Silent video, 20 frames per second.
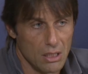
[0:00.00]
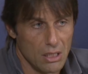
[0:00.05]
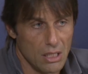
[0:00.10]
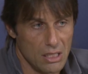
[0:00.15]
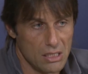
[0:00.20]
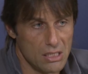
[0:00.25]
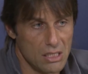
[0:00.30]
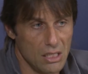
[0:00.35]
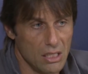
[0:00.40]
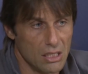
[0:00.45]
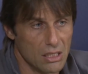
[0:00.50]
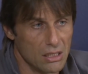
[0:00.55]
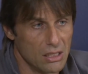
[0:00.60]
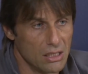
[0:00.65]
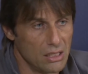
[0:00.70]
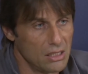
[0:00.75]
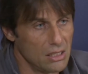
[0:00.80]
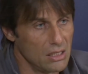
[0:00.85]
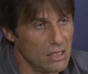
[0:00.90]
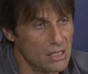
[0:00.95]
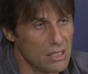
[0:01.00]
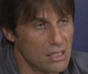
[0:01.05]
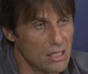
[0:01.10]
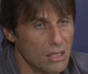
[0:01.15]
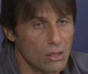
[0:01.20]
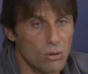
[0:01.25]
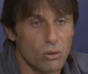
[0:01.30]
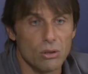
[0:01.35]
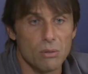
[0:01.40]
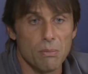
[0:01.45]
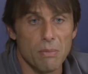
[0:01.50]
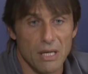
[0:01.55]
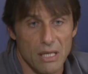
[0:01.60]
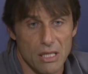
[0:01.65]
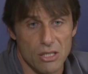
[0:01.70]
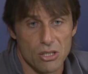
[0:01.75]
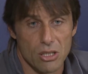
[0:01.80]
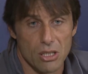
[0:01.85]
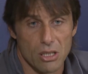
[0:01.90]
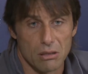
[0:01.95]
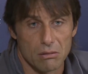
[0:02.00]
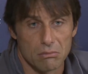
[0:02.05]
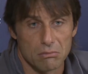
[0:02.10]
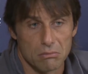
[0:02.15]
I think that he's a good manager.